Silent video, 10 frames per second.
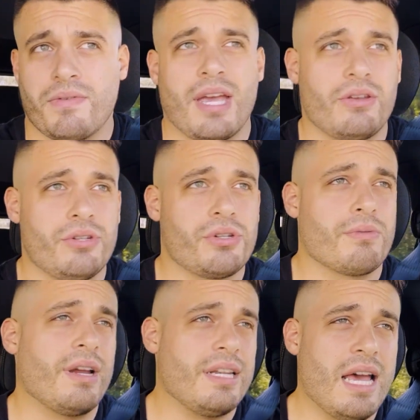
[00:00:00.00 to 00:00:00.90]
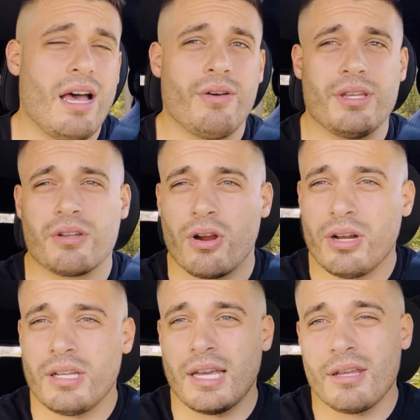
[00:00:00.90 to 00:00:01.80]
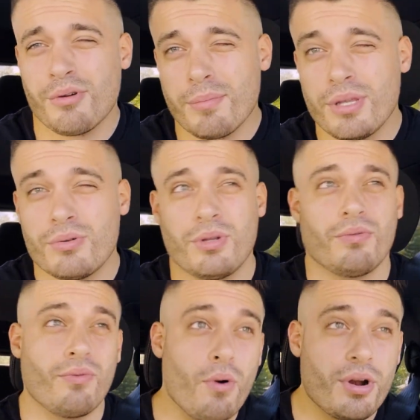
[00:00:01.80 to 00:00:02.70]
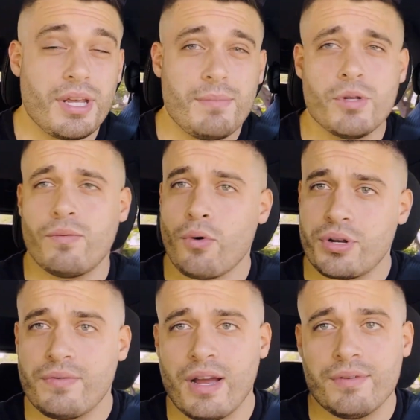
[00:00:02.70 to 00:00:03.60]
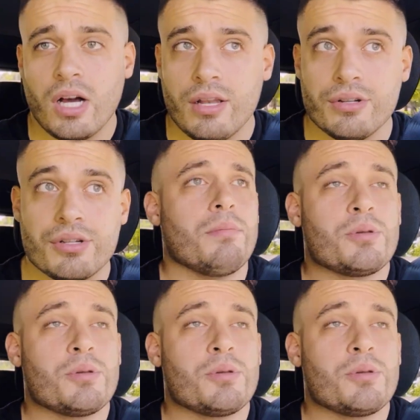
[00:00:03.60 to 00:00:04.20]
of acquisition right now is currently anywhere between $40 to $45,